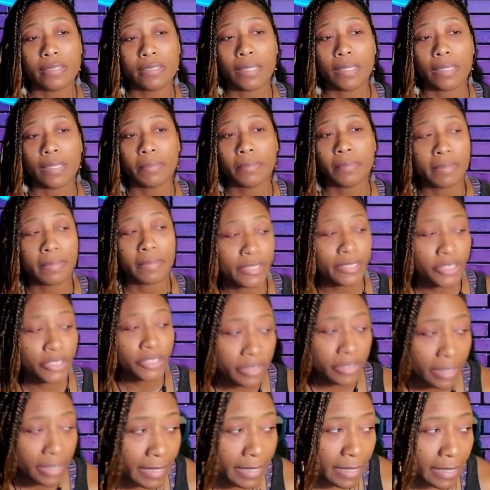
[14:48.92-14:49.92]
I'm glad you
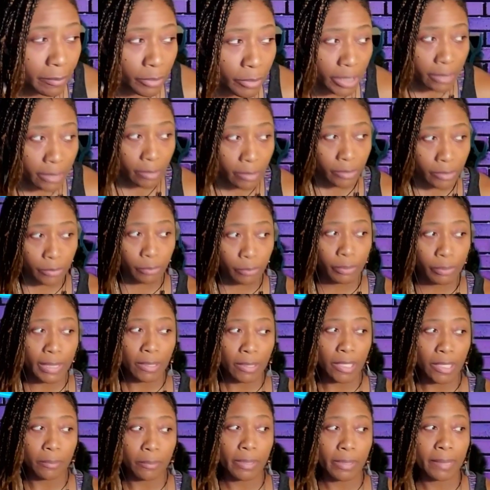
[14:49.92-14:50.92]
said that. I'm going to
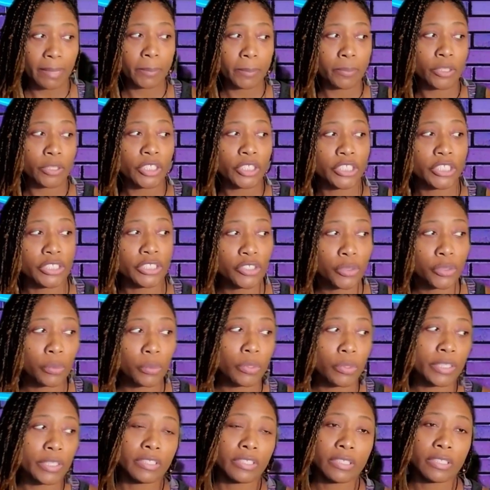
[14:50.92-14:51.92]
probably push it
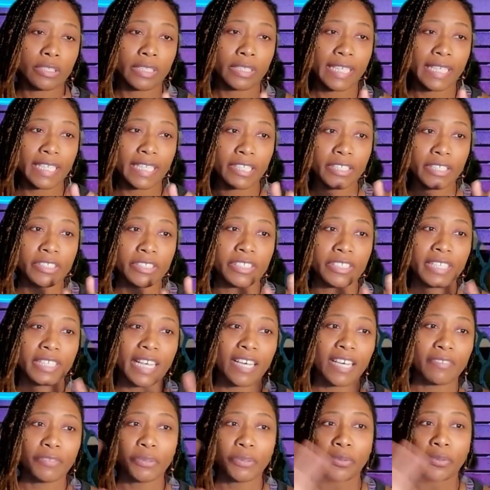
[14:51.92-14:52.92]
towards getting into the
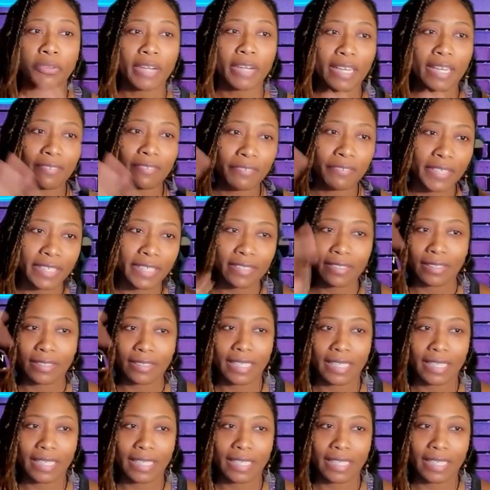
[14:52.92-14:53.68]
ethnographic,